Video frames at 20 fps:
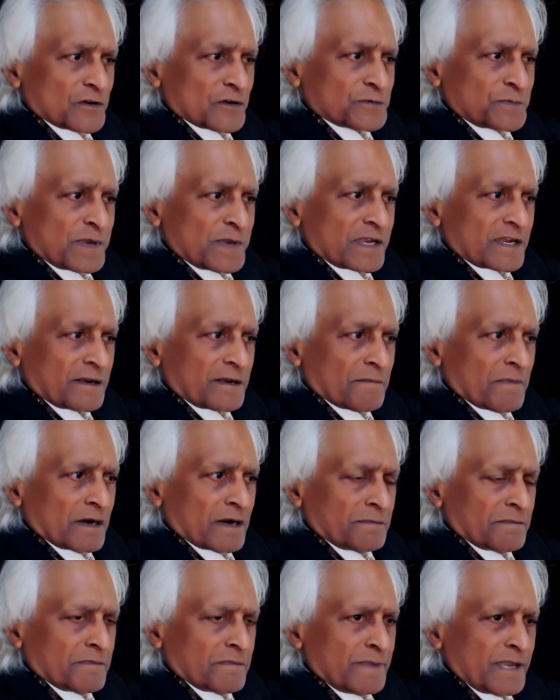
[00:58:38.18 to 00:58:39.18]
being
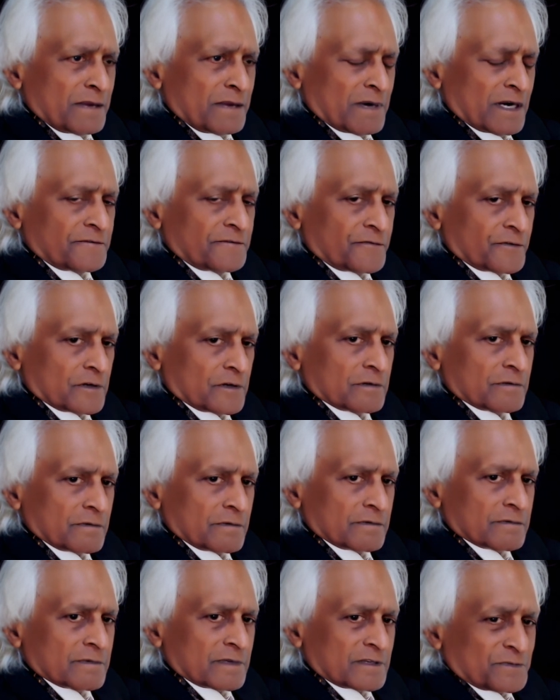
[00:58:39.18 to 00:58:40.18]
mindful,
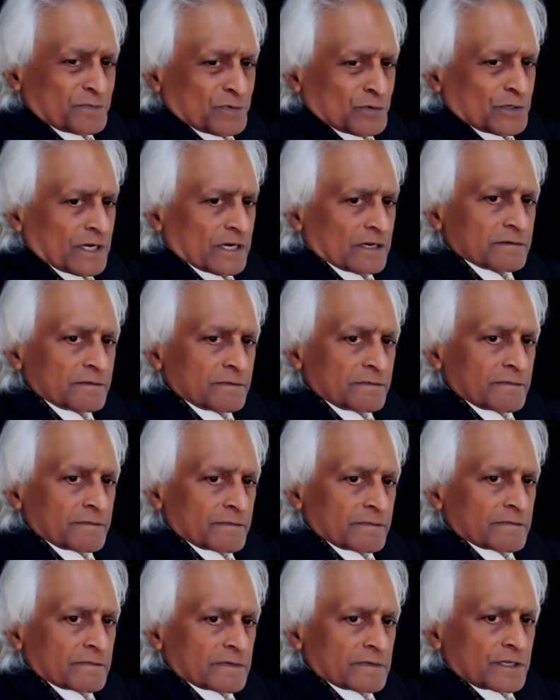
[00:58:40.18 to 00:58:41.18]
as Buddha,
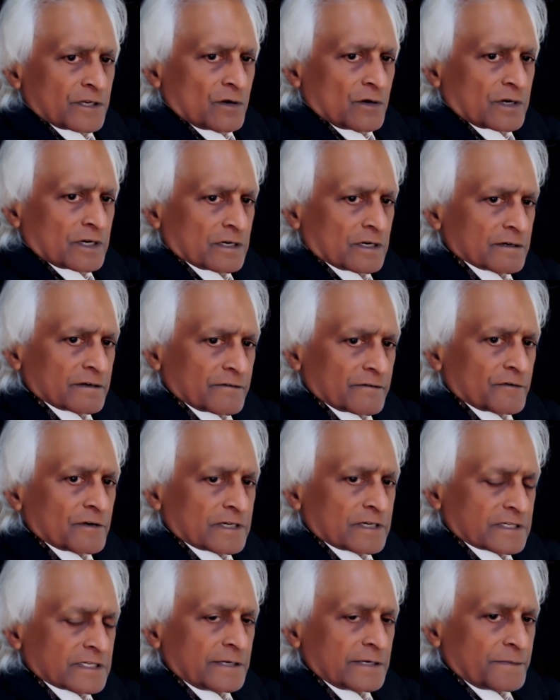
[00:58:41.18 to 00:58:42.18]
as yoga, for
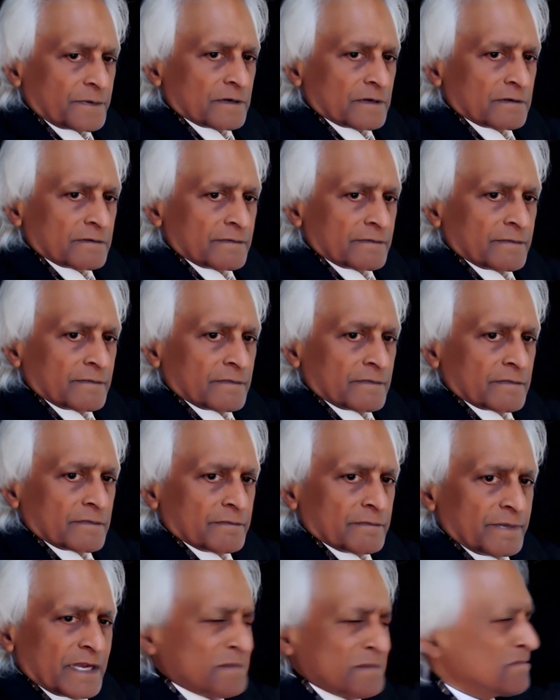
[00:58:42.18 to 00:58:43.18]
example.
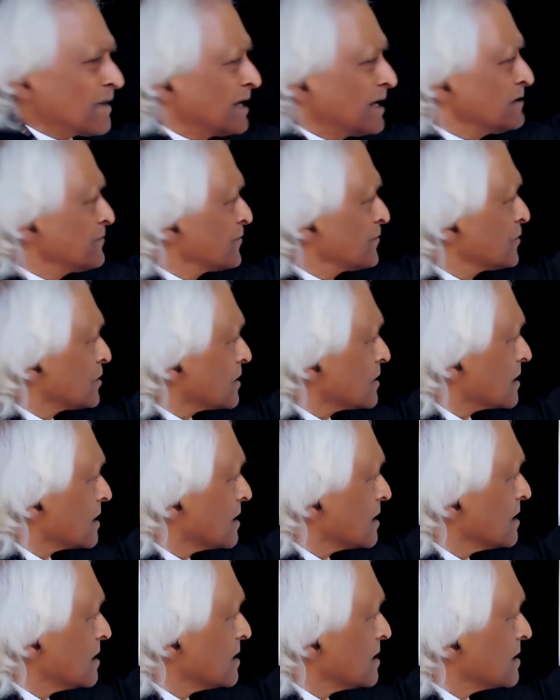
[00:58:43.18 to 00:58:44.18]
Being mindful
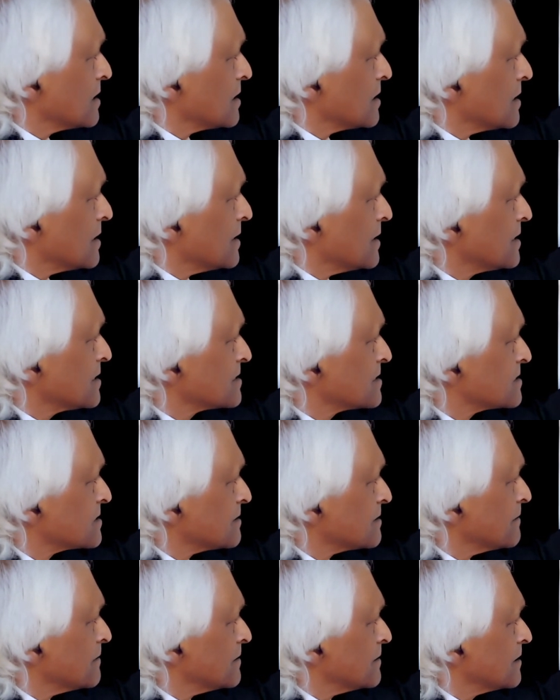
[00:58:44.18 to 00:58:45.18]

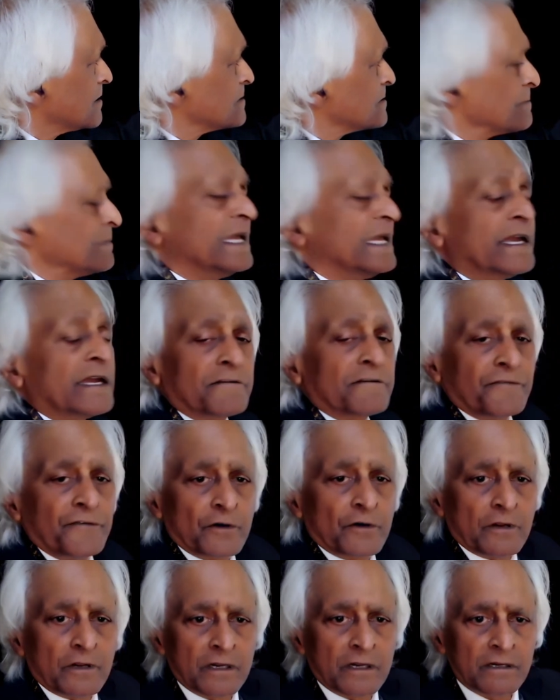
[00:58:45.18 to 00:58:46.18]
is being
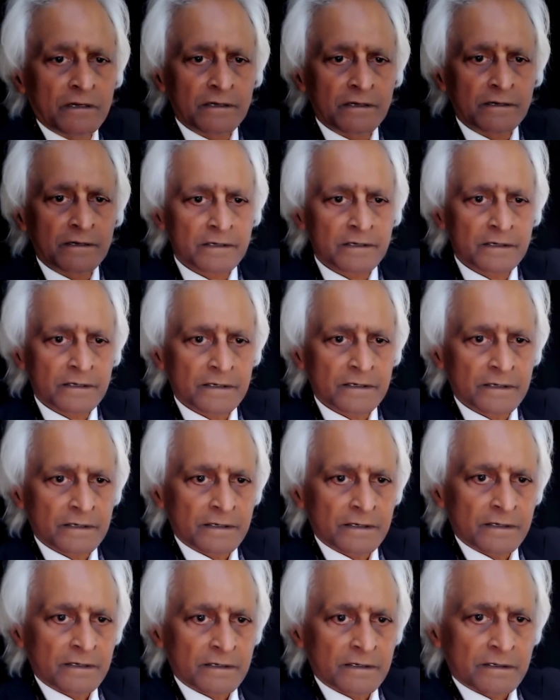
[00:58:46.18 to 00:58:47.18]
full.
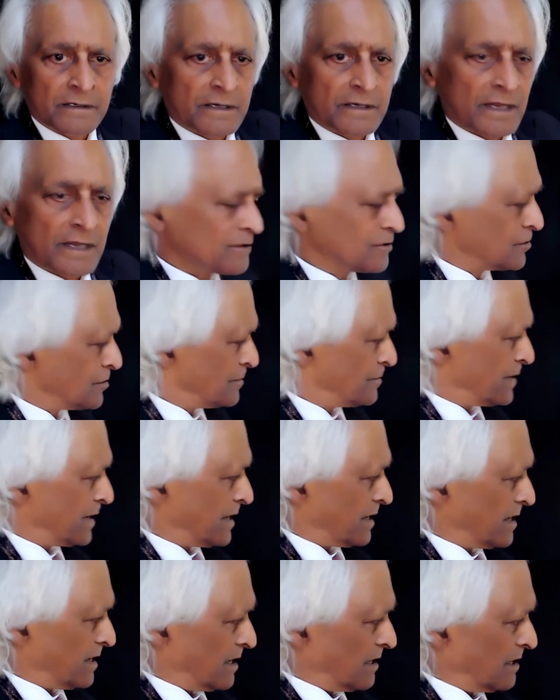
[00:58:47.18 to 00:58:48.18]
And to
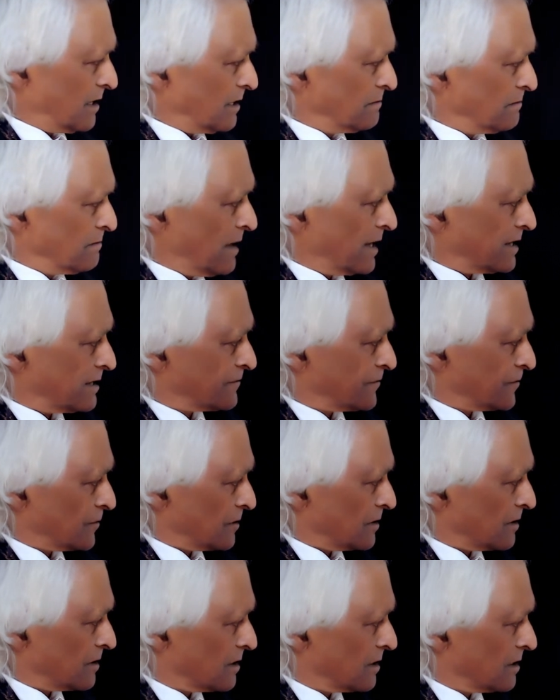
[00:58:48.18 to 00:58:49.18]
be
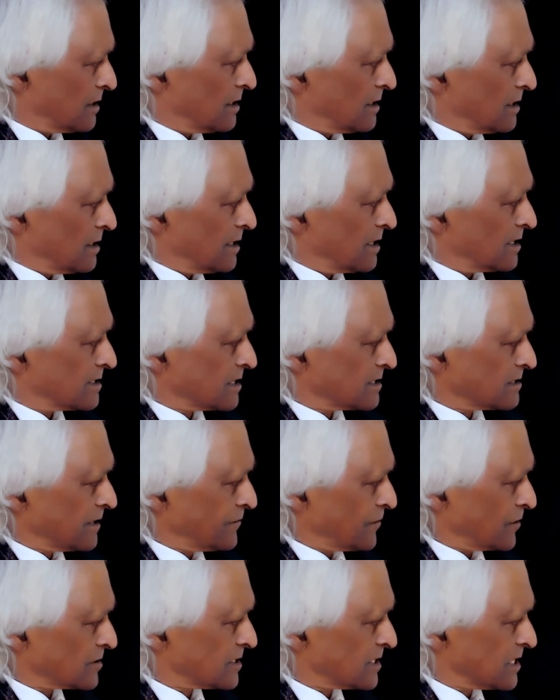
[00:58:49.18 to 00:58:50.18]
unmindful is as if
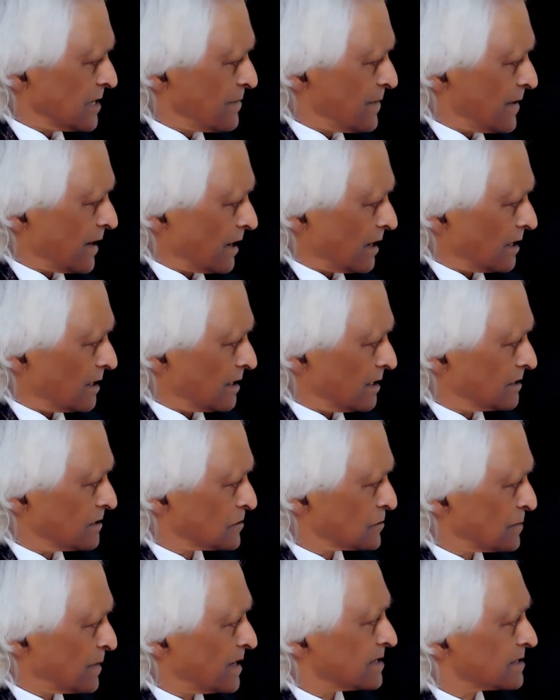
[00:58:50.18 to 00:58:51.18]
you're sleeping in the
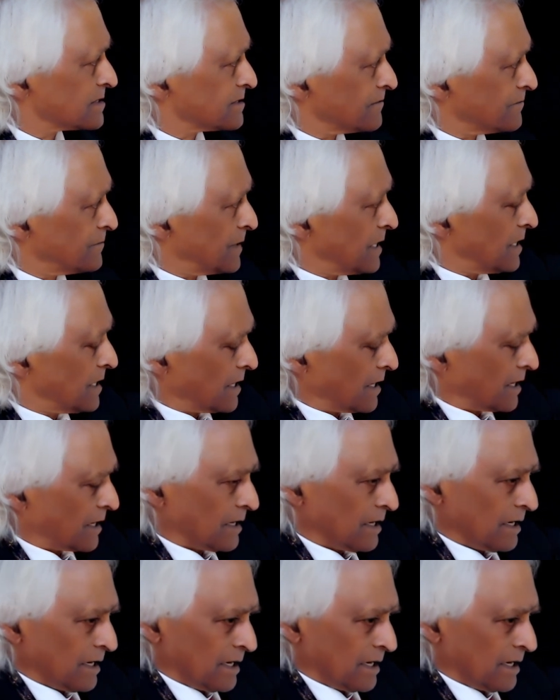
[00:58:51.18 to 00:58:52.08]
space of being